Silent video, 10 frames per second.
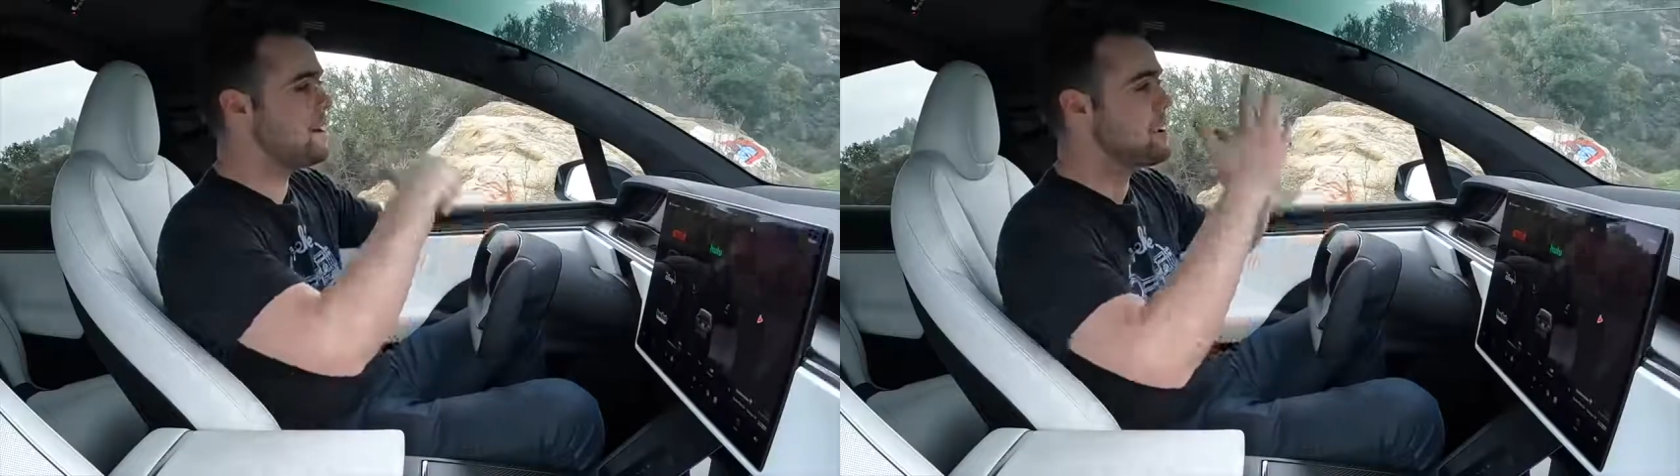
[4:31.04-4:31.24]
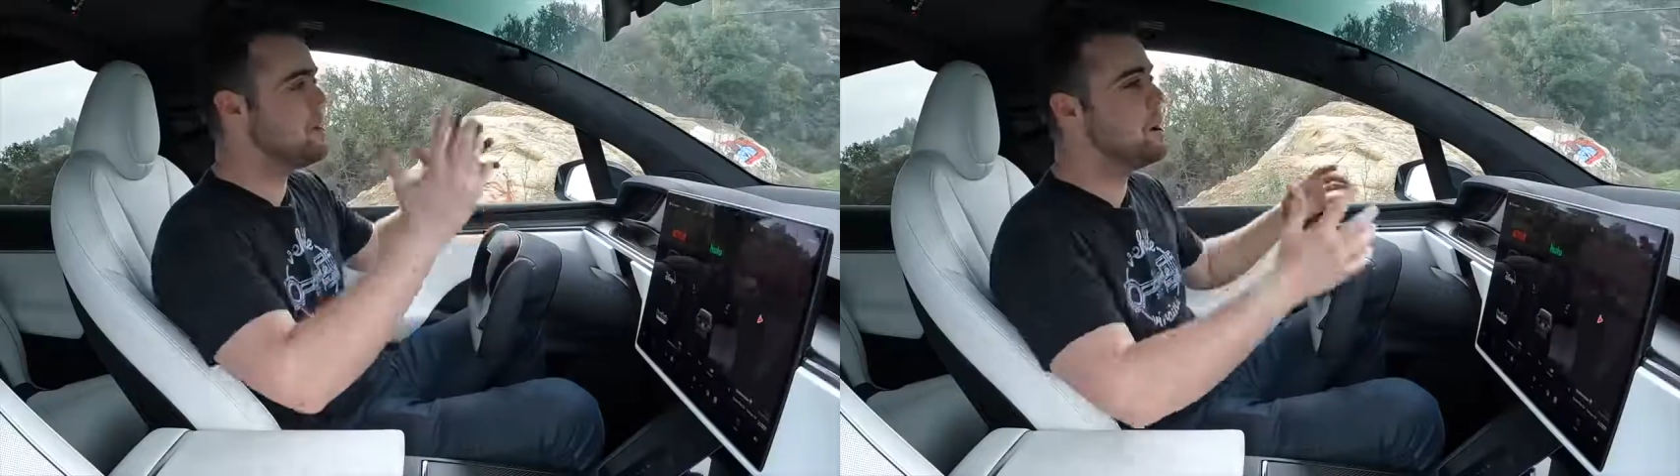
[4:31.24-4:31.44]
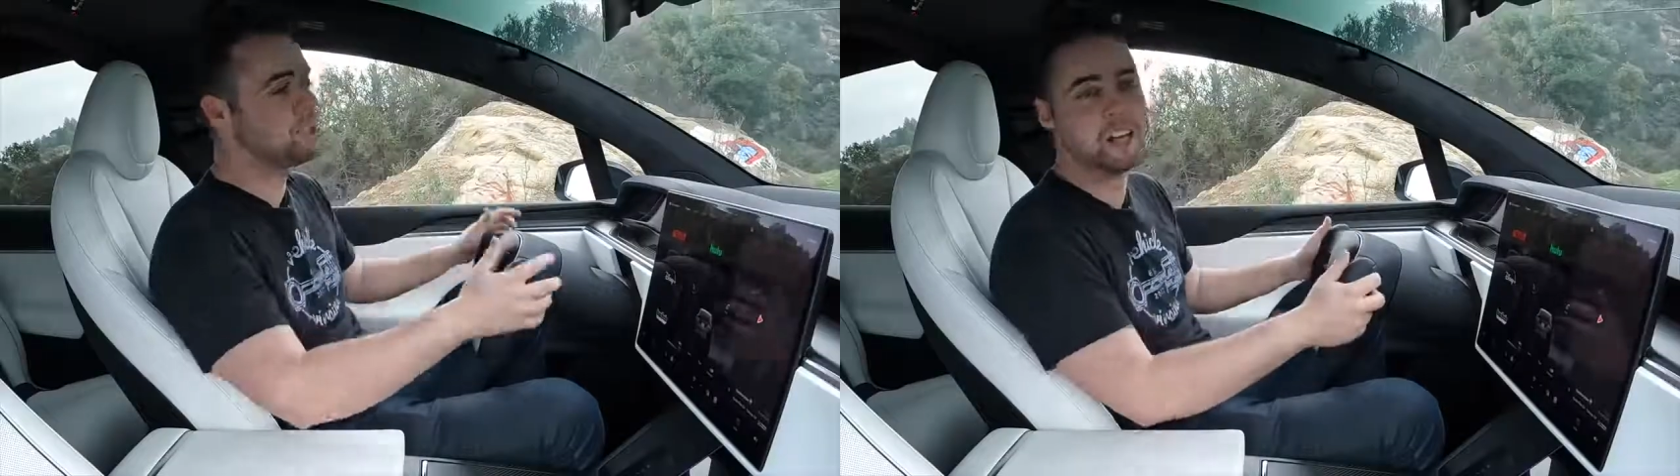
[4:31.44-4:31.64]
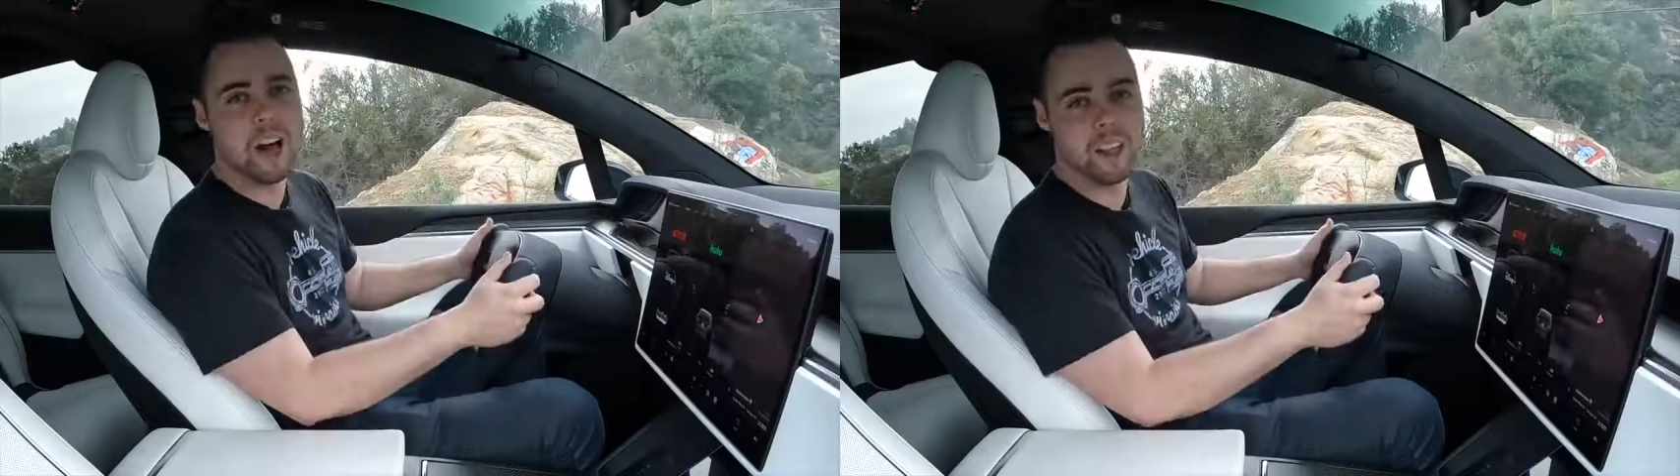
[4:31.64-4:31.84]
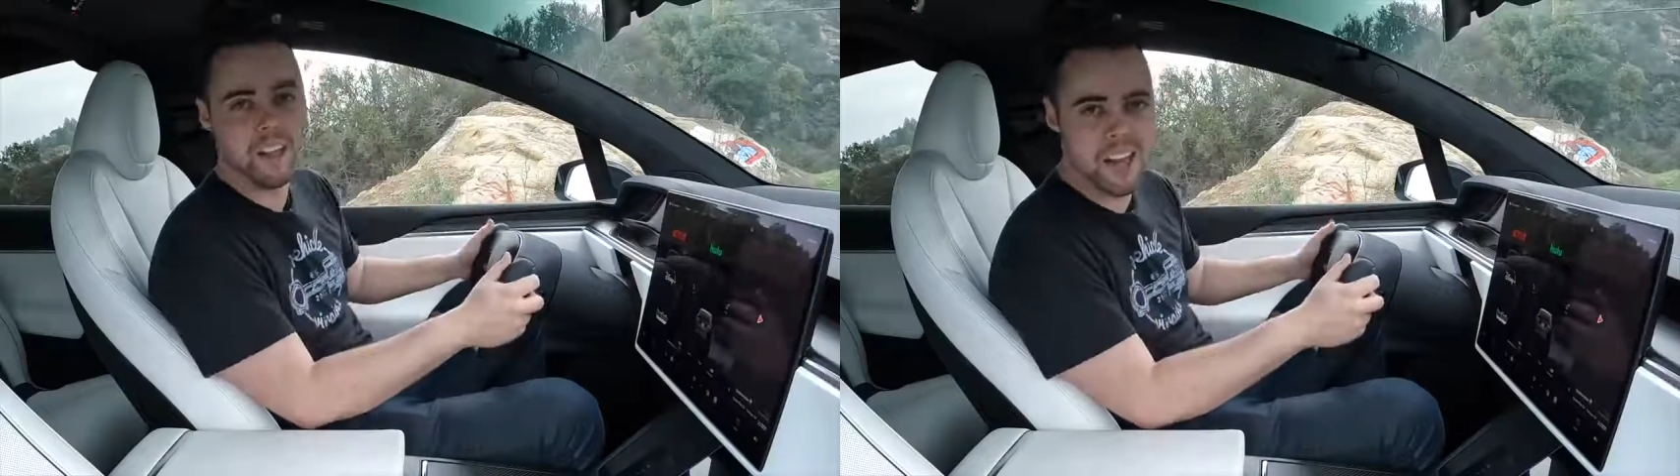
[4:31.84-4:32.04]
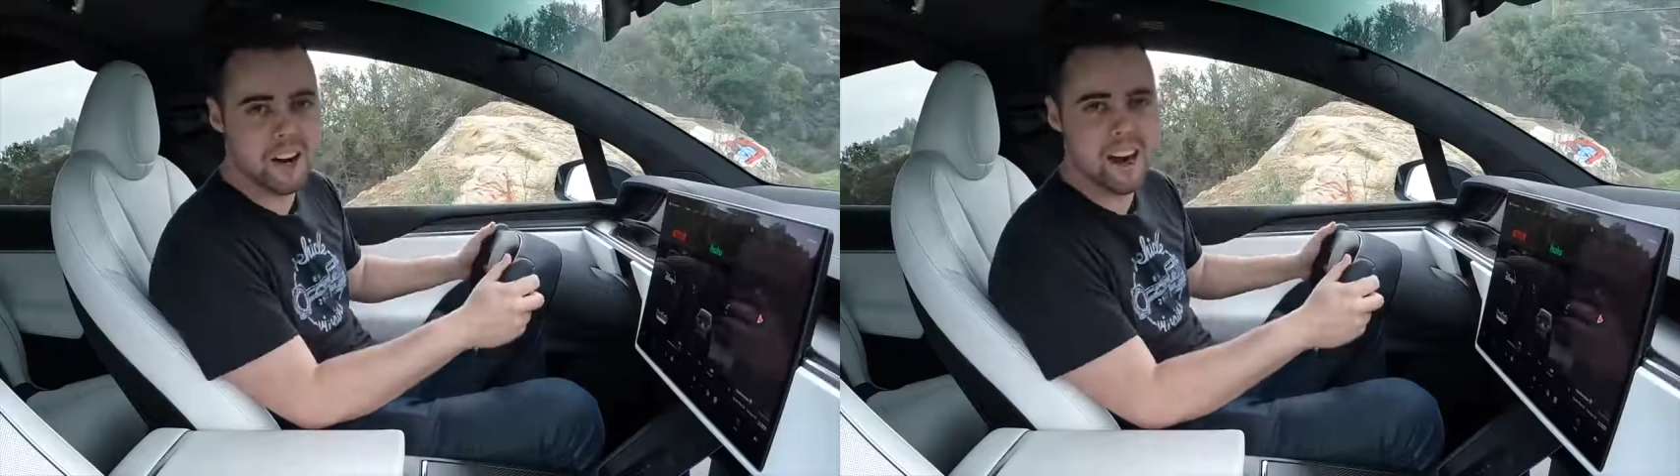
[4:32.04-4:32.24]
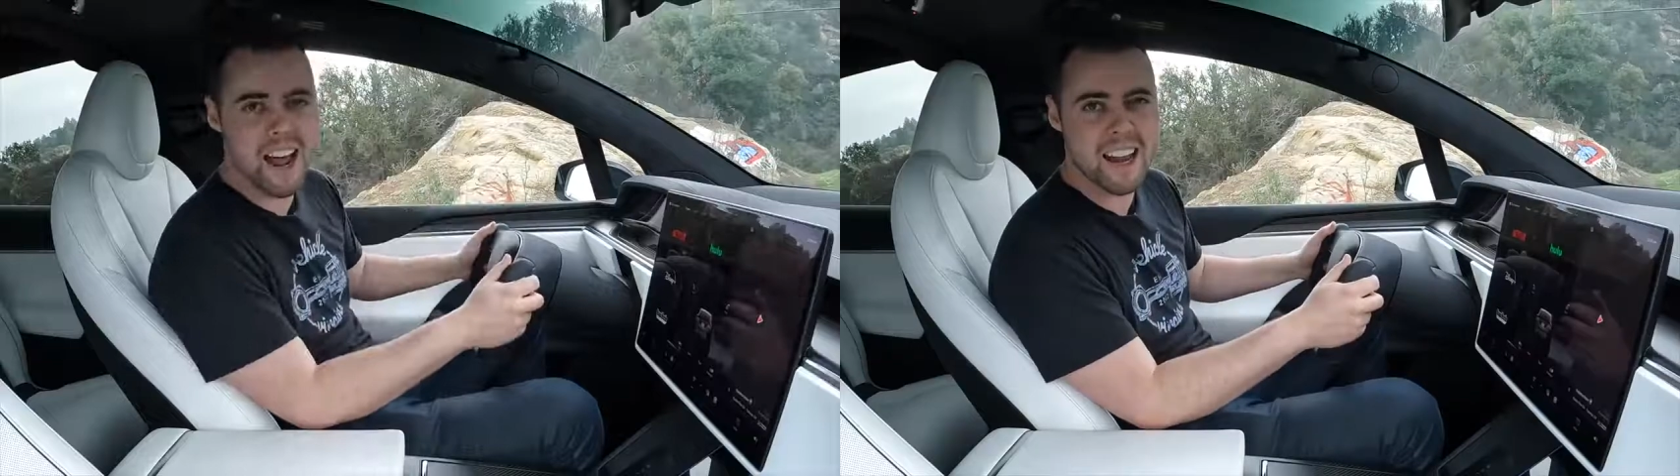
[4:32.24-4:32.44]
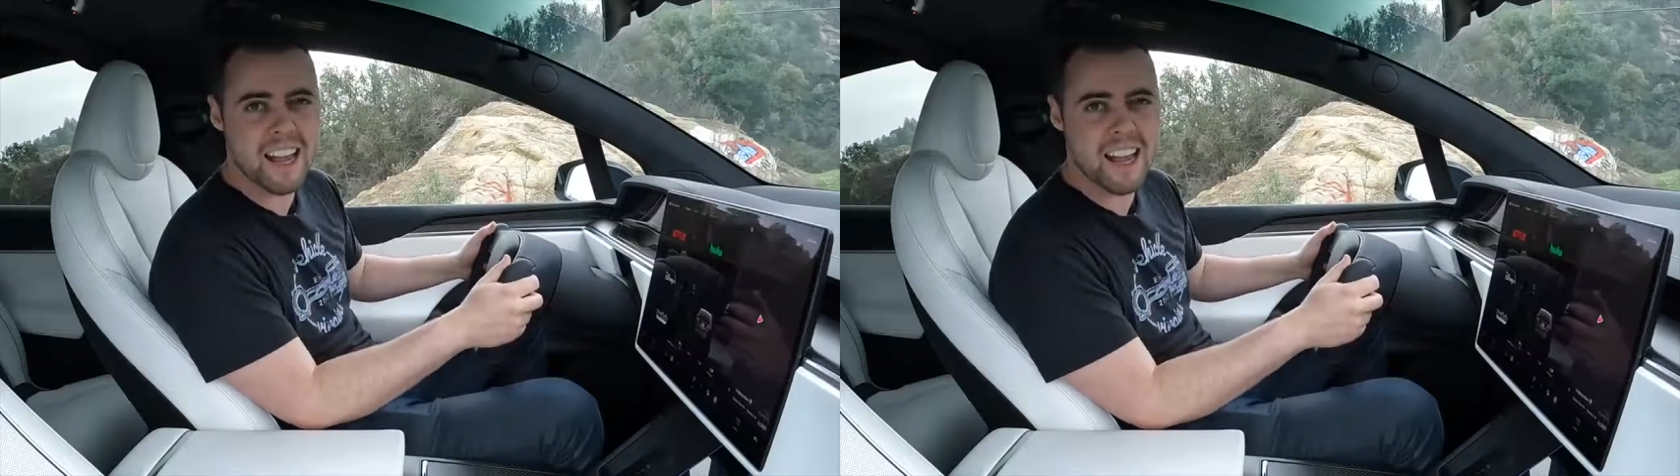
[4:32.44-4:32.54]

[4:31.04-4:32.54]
of commotion on the internet,